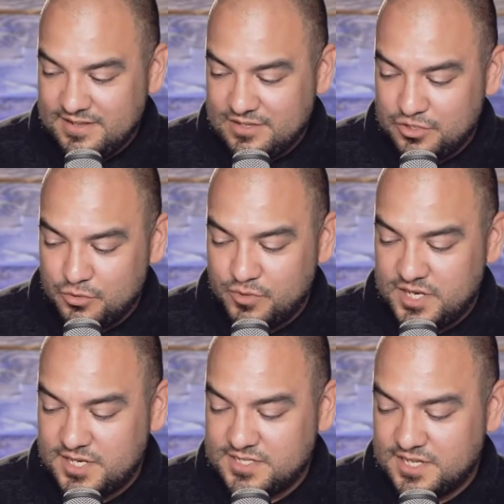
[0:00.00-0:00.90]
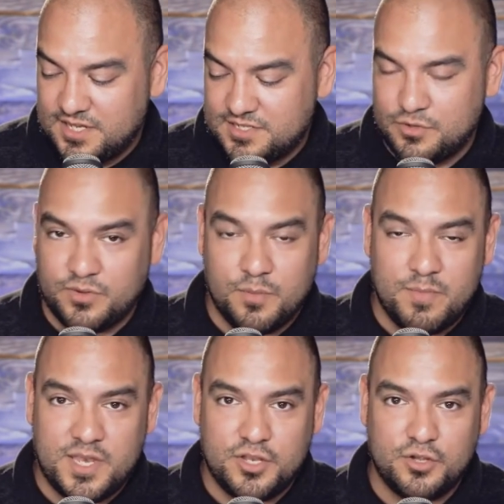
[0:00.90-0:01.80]
you would need to get to in the
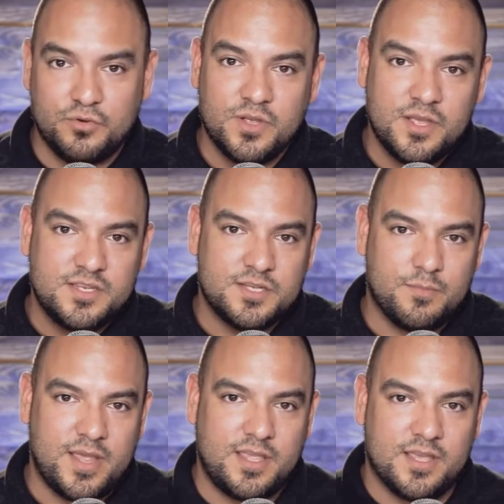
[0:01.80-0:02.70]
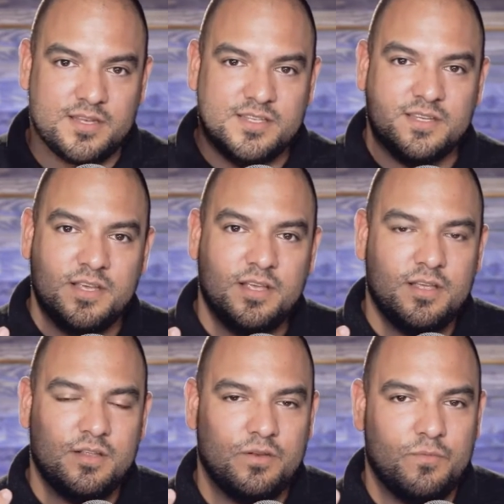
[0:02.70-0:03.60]
menu to make it
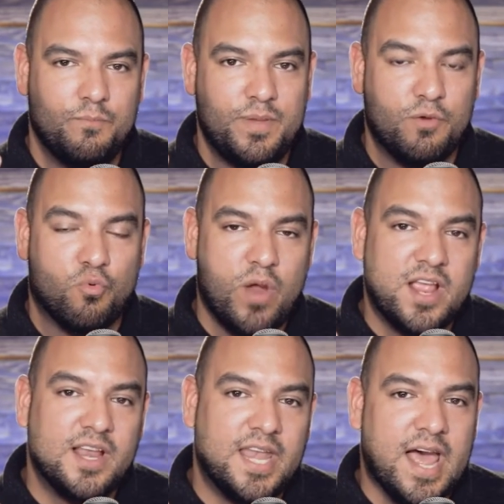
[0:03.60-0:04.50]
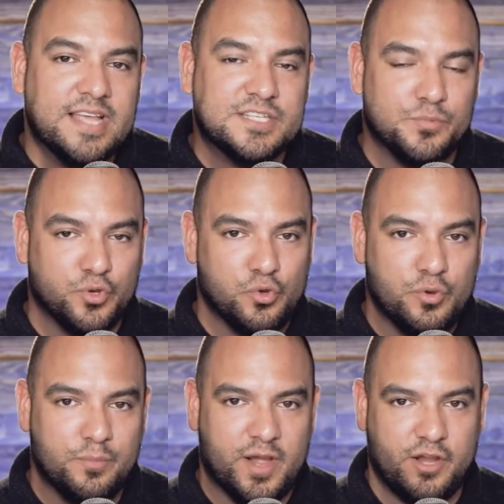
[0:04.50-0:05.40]
be
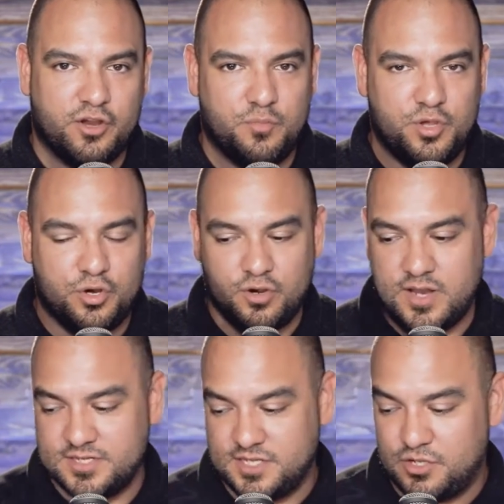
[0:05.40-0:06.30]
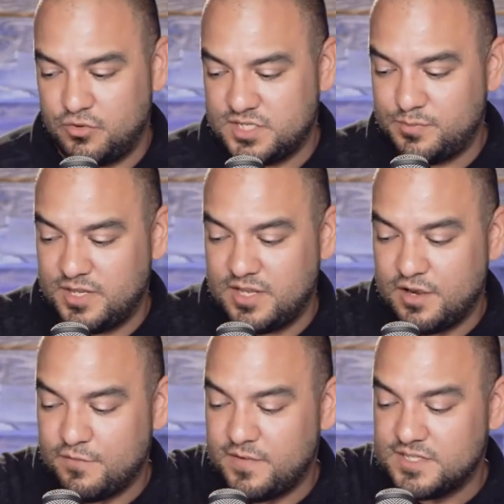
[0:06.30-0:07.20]
recognizable by your computer as a USB
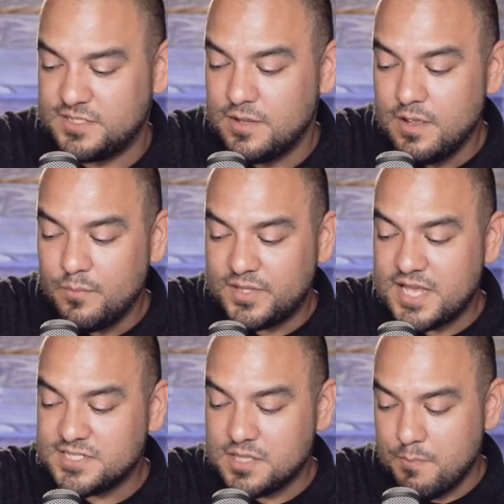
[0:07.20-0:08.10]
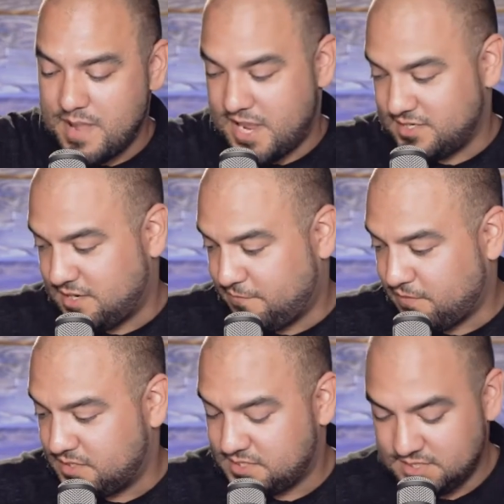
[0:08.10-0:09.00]
interface. But that's the main
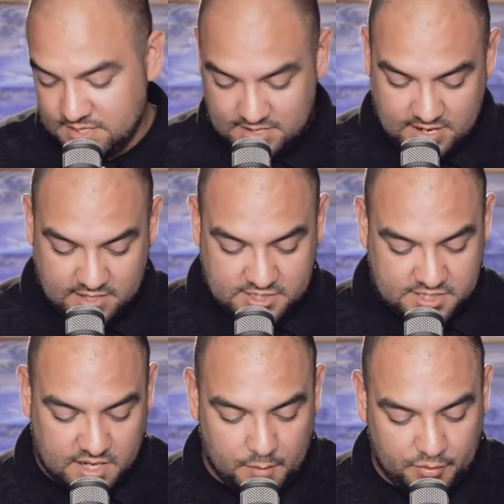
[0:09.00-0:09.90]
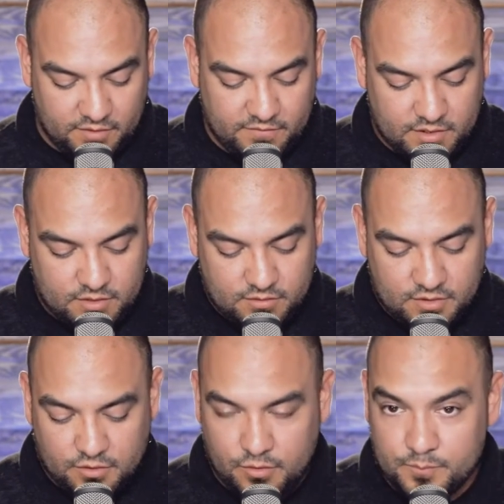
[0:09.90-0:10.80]
difference. Just a couple of other
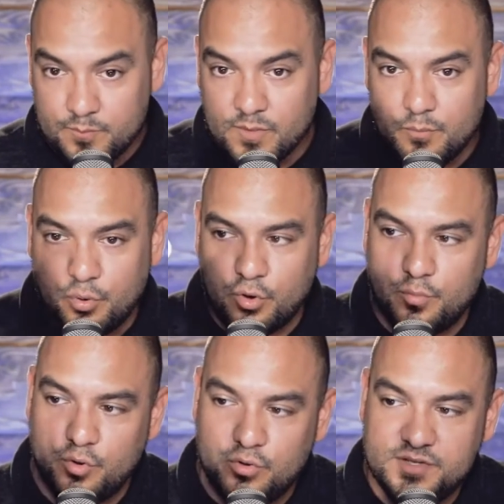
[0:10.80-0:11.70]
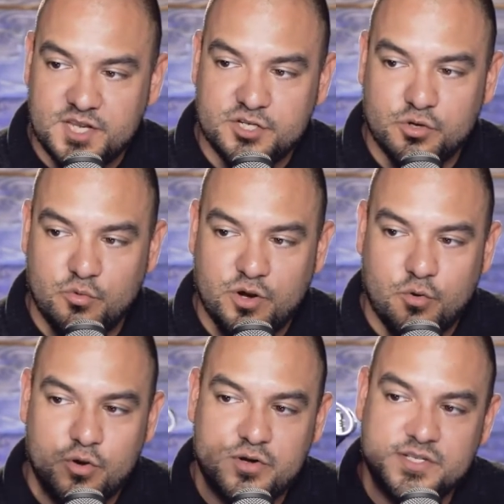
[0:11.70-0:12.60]
little portable digital
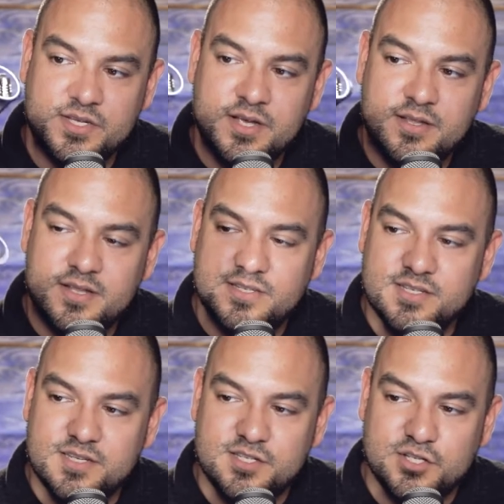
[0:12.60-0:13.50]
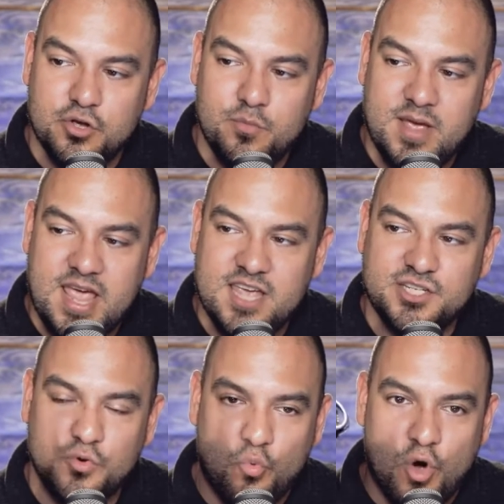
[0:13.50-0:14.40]
recorders. This is a Zoom
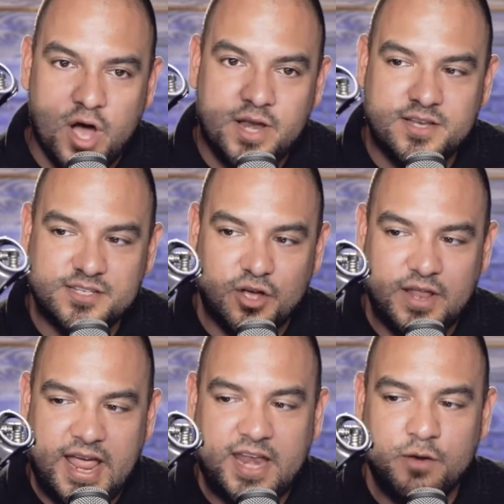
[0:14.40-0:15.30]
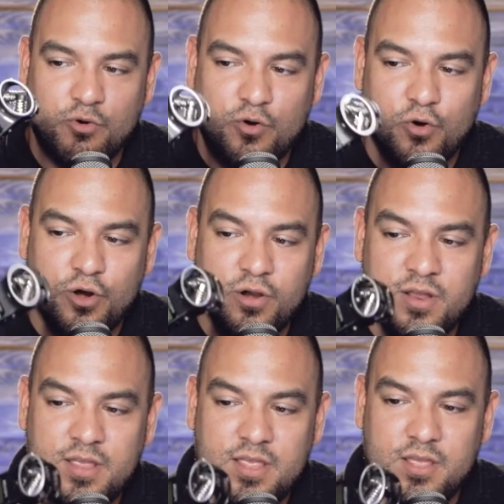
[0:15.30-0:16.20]
H1. It's called a handy recorder.
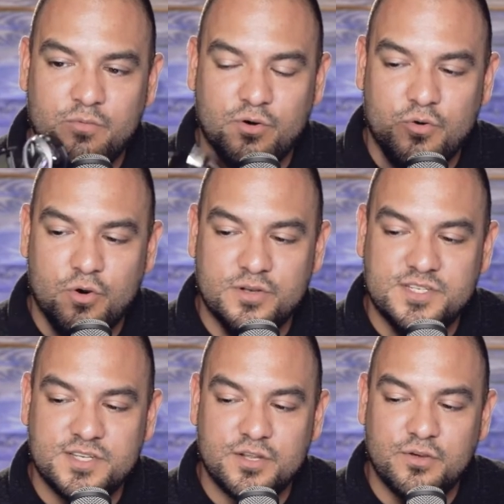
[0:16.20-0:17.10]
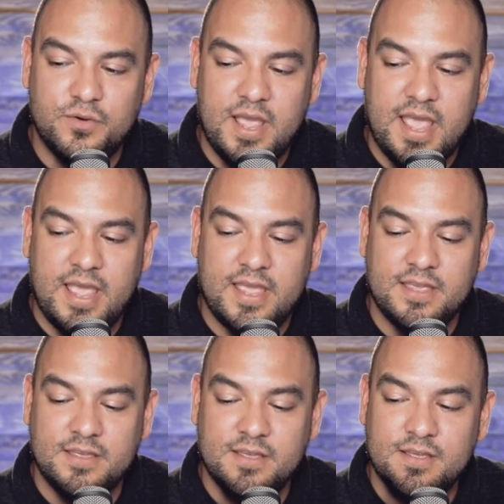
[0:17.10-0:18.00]
It records to a